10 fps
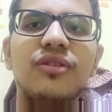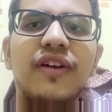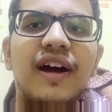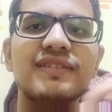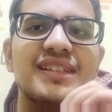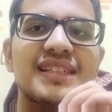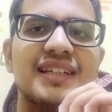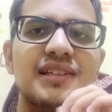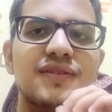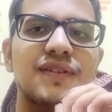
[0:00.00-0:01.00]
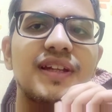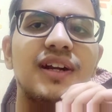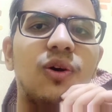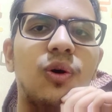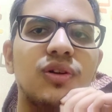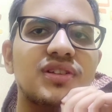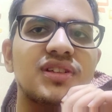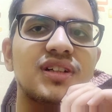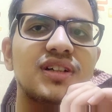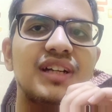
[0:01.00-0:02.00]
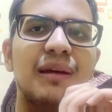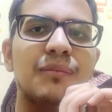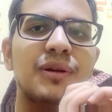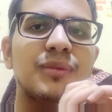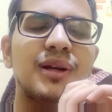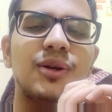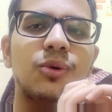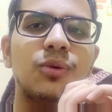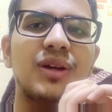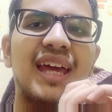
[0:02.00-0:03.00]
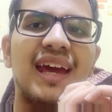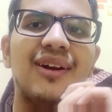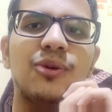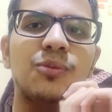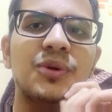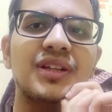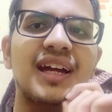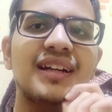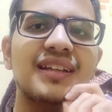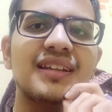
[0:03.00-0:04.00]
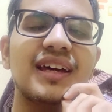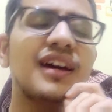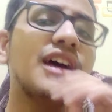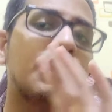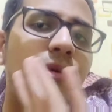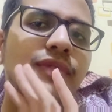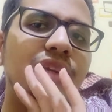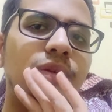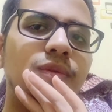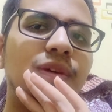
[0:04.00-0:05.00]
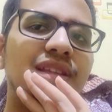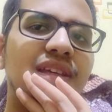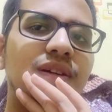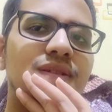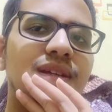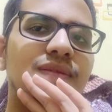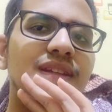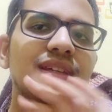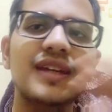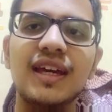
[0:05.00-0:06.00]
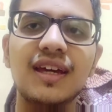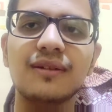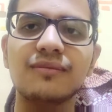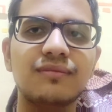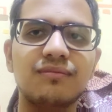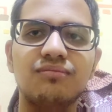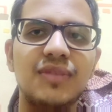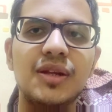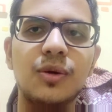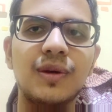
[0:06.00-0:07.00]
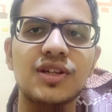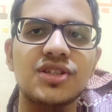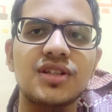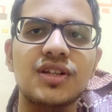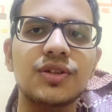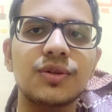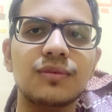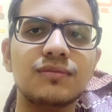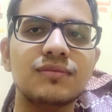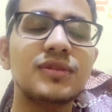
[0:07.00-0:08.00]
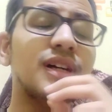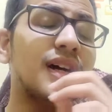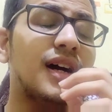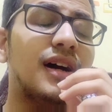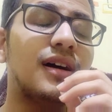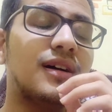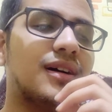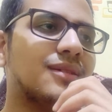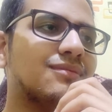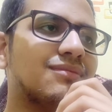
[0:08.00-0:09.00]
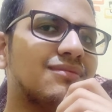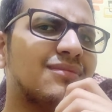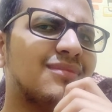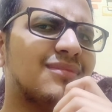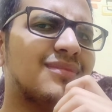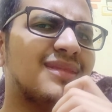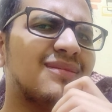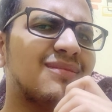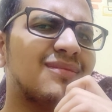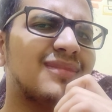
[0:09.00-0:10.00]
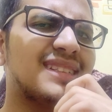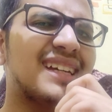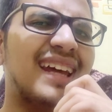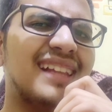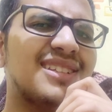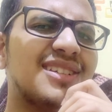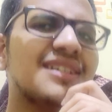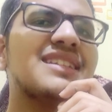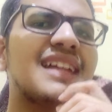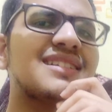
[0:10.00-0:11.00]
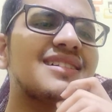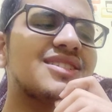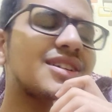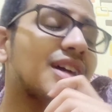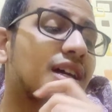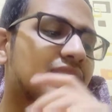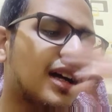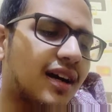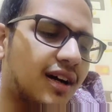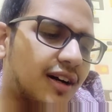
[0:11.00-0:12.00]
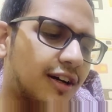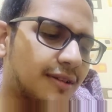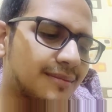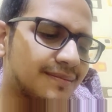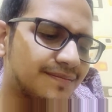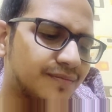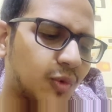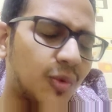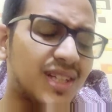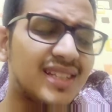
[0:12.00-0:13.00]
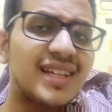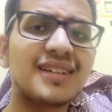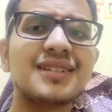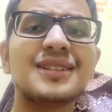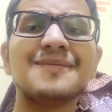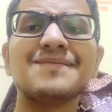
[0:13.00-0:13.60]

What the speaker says: don't know if I have the skills for that or the temperament to care to put that in there, but we'll think of something. Hey, innovation and you. Is that LG? That's LG. Yeah. What was I saying?